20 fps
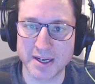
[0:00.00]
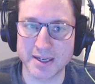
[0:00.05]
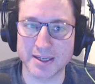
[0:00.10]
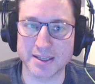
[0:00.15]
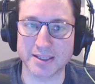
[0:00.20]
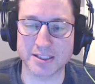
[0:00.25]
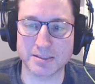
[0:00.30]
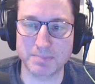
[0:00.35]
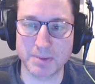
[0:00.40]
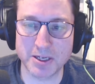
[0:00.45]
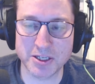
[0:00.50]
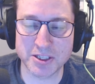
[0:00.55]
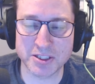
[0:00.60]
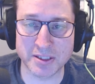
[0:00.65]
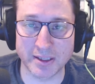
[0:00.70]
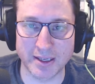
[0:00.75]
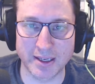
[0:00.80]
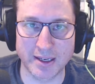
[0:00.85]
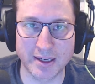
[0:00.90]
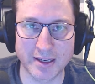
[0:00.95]

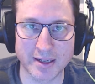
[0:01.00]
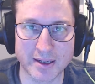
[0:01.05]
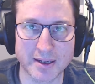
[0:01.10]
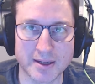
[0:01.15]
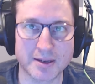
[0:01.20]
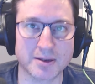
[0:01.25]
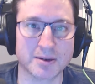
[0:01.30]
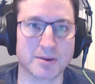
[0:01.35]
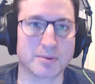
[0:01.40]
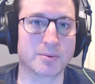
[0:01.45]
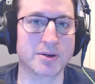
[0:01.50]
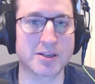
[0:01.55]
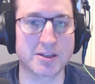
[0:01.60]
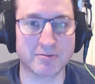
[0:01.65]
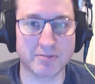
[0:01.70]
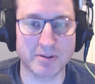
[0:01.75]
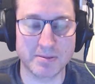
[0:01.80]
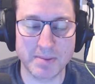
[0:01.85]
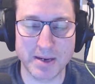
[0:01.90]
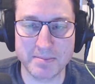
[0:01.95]
especially when you
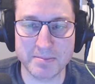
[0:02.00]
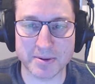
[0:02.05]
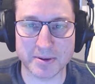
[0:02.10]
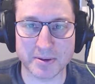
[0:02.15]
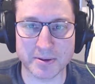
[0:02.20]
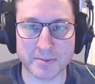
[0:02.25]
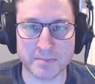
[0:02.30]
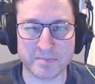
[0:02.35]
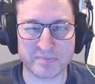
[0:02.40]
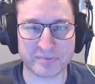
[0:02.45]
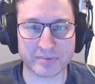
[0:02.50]
remember